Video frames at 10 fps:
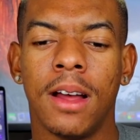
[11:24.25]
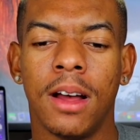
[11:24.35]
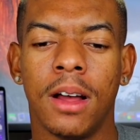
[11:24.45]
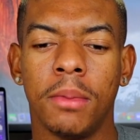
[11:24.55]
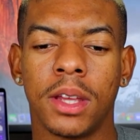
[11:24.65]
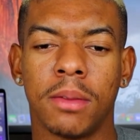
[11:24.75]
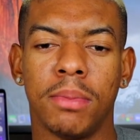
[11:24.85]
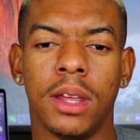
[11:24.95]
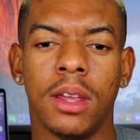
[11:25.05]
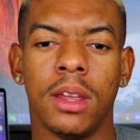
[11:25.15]
Um, it could
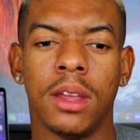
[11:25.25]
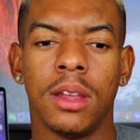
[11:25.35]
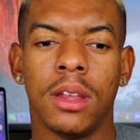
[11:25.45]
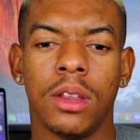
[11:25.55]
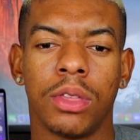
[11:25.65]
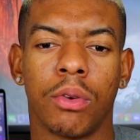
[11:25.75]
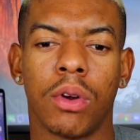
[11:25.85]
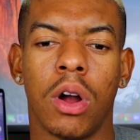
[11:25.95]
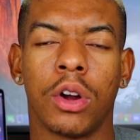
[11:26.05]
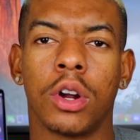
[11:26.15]
be the
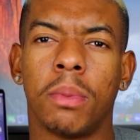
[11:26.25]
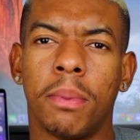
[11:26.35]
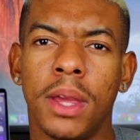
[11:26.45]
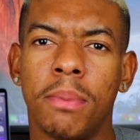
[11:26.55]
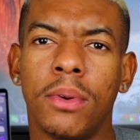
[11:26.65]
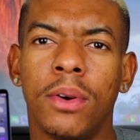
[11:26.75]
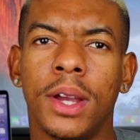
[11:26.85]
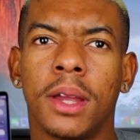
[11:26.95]
wrong group of people.